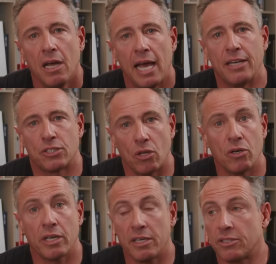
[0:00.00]
And as
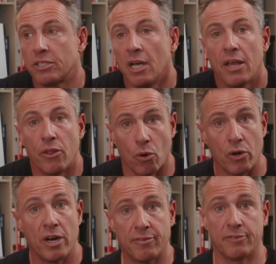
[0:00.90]
long as there are
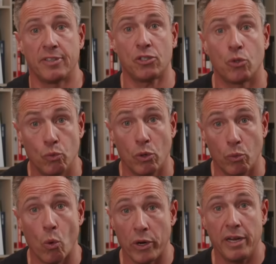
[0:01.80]
enough of us who
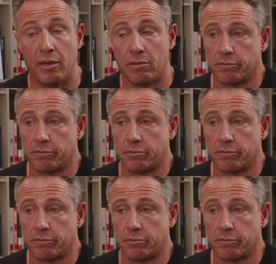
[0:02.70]
reward it,